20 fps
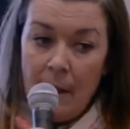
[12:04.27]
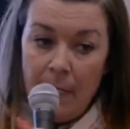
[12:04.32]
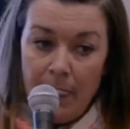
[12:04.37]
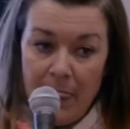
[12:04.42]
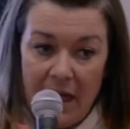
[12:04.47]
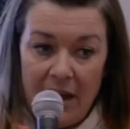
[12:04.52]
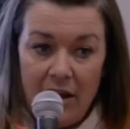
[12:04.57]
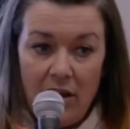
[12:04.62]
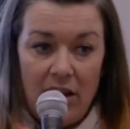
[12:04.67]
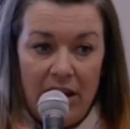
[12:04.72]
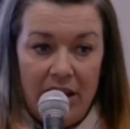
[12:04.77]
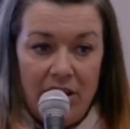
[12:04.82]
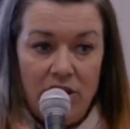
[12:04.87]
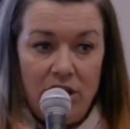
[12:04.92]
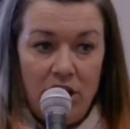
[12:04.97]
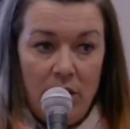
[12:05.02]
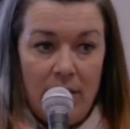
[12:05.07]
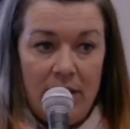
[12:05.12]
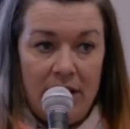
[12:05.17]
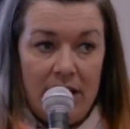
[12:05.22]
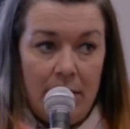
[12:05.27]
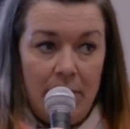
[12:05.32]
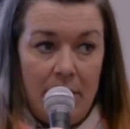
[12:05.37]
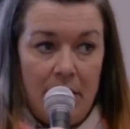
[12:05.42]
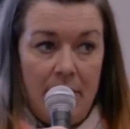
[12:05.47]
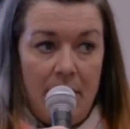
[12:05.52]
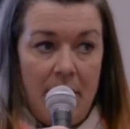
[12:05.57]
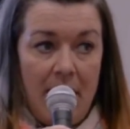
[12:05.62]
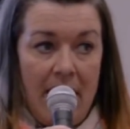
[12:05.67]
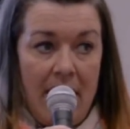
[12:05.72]
Then I'll let you know a little bit
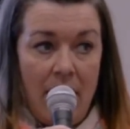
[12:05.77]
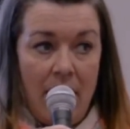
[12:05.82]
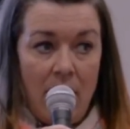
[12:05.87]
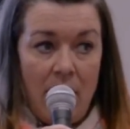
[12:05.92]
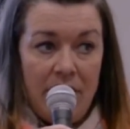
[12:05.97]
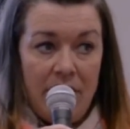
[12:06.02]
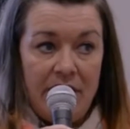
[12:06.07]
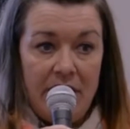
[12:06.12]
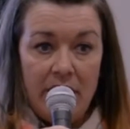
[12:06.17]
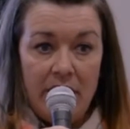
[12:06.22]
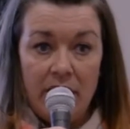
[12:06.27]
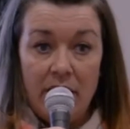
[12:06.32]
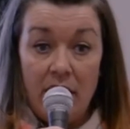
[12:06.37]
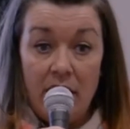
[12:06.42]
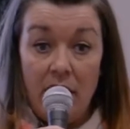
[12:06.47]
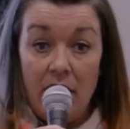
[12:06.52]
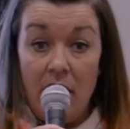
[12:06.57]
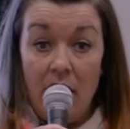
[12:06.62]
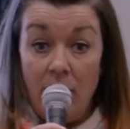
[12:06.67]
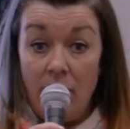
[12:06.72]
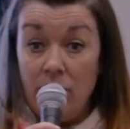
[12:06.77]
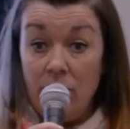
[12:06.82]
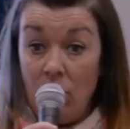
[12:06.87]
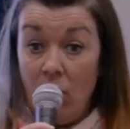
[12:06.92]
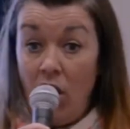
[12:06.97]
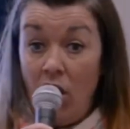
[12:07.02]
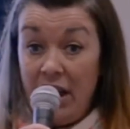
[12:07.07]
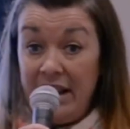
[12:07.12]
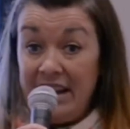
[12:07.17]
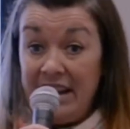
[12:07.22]
about how I think that
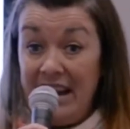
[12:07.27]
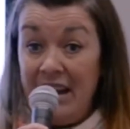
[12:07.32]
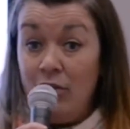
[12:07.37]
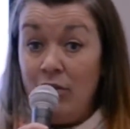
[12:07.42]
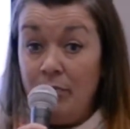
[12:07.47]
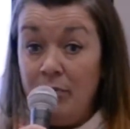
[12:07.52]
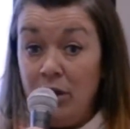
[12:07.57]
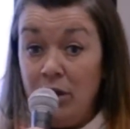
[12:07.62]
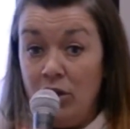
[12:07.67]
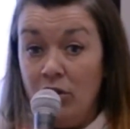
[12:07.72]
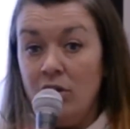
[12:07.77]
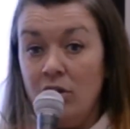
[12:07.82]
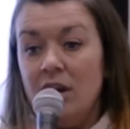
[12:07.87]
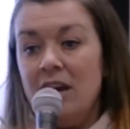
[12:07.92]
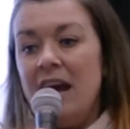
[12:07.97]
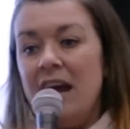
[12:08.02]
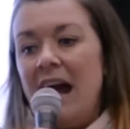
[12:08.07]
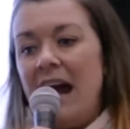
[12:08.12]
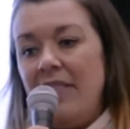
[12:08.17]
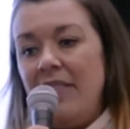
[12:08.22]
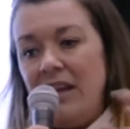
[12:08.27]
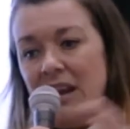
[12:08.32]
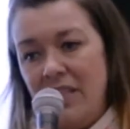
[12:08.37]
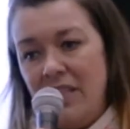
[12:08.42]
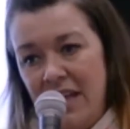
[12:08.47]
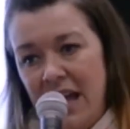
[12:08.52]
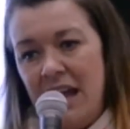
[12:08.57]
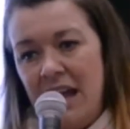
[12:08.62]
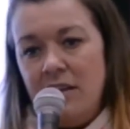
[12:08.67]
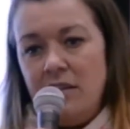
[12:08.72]
I can help you, and then at
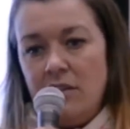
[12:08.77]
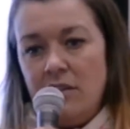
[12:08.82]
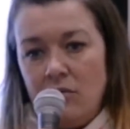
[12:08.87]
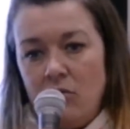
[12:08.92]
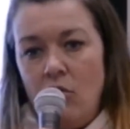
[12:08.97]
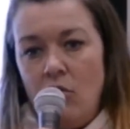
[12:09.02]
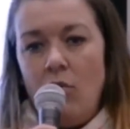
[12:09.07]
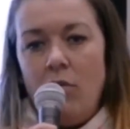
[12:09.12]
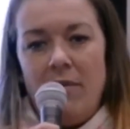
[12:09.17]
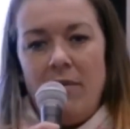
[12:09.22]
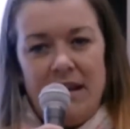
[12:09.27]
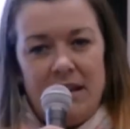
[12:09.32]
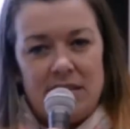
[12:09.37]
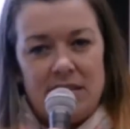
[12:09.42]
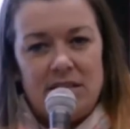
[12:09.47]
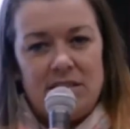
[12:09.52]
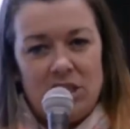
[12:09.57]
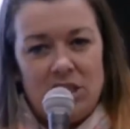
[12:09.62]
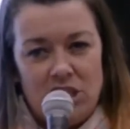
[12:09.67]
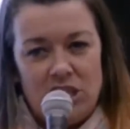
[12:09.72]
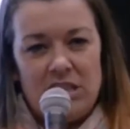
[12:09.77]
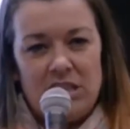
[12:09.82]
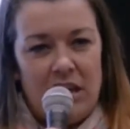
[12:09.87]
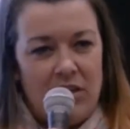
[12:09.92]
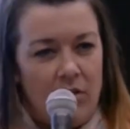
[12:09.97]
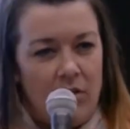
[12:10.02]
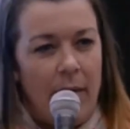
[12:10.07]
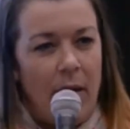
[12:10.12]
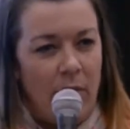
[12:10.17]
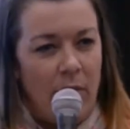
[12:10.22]
the end of the call we'll make a decision
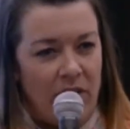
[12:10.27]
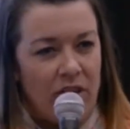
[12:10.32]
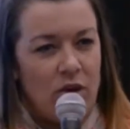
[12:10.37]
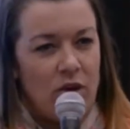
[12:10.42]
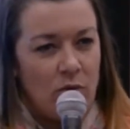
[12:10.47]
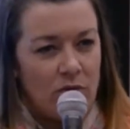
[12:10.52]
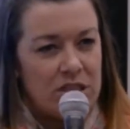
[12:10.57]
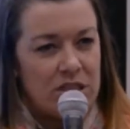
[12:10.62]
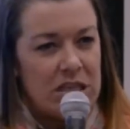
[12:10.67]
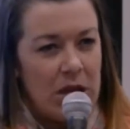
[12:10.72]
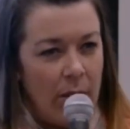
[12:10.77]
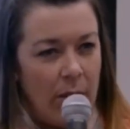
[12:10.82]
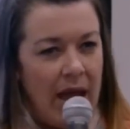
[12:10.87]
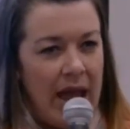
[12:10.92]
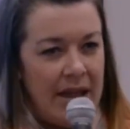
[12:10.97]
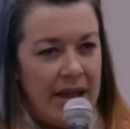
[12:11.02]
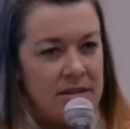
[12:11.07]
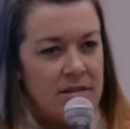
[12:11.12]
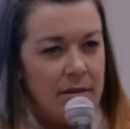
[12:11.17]
together about whether you want to go ahead.